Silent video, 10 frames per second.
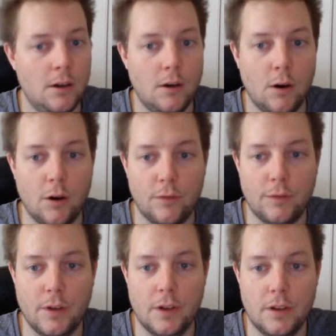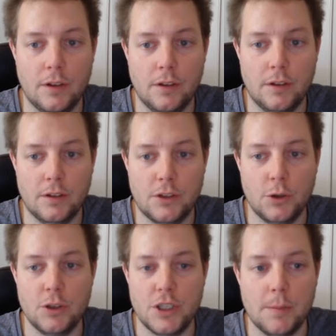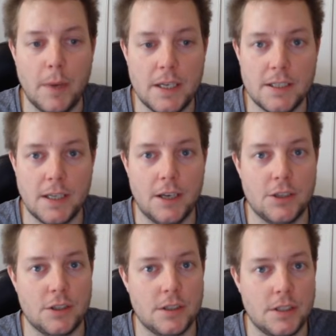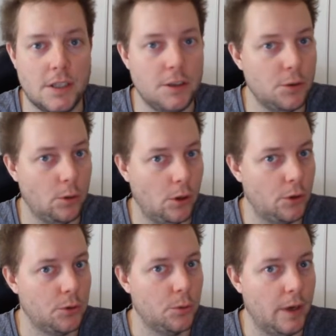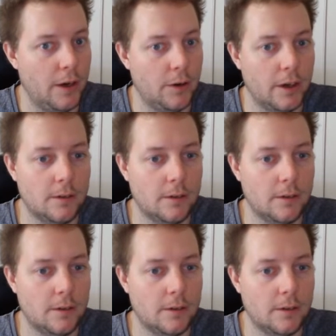of 2G base stations in your local area.